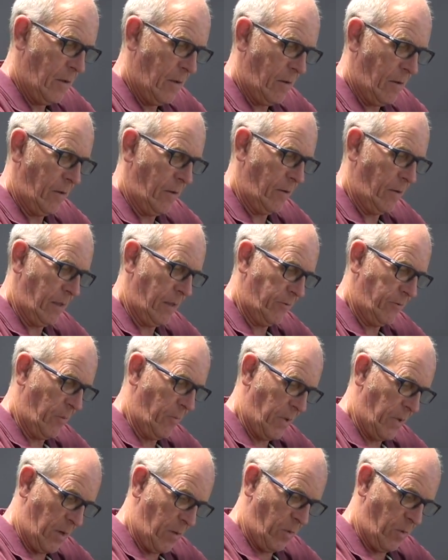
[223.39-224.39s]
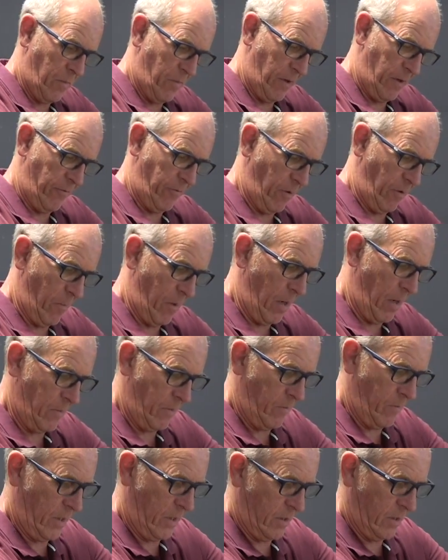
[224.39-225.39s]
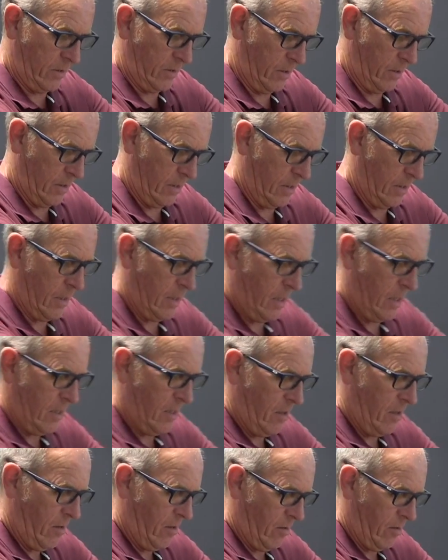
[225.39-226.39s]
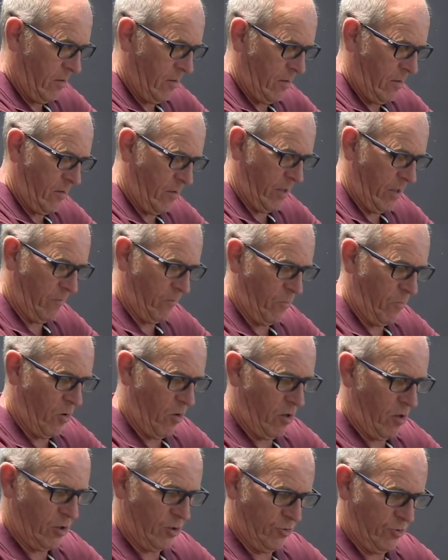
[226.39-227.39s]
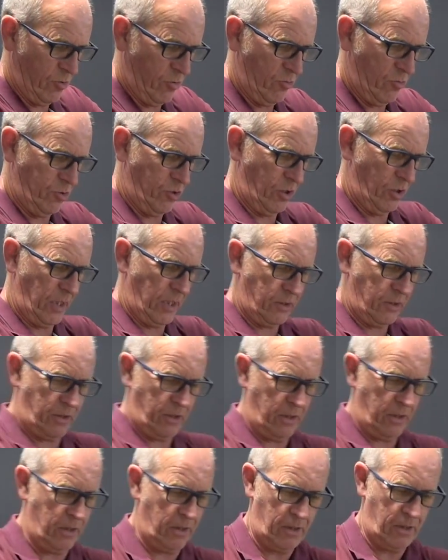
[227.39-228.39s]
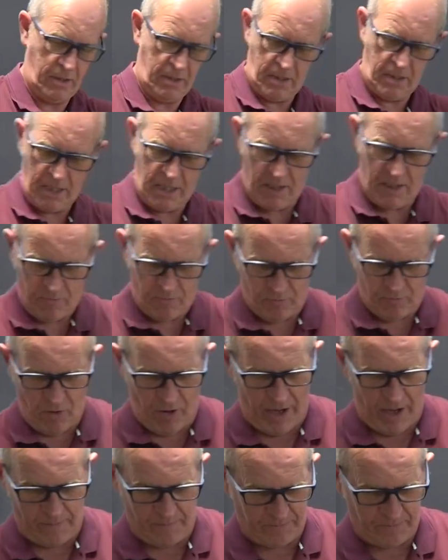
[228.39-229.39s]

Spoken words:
you're going to have to bear with me for a moment because I am not a contortionist. Right.